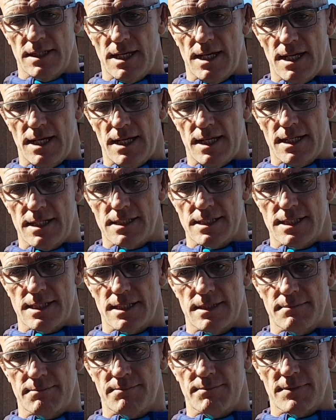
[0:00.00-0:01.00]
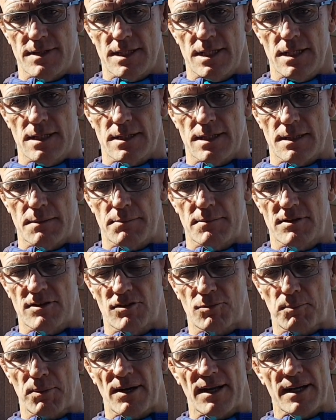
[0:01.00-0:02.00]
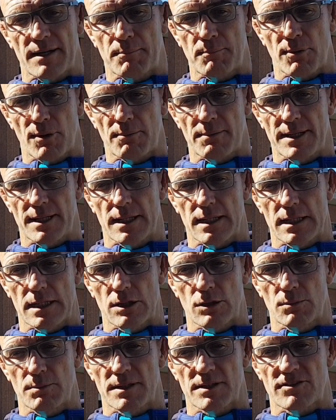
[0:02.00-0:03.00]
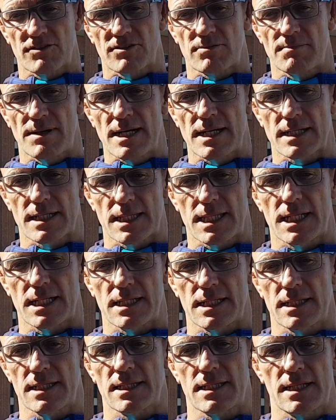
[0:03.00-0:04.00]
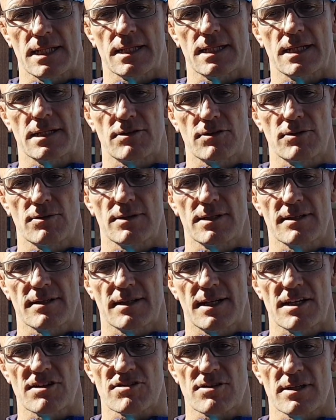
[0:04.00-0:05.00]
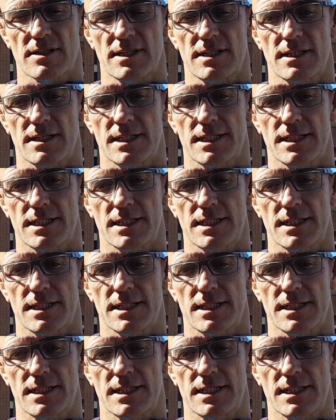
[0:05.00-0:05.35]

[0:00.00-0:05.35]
They just play probably a little bit smarter than they do internationally,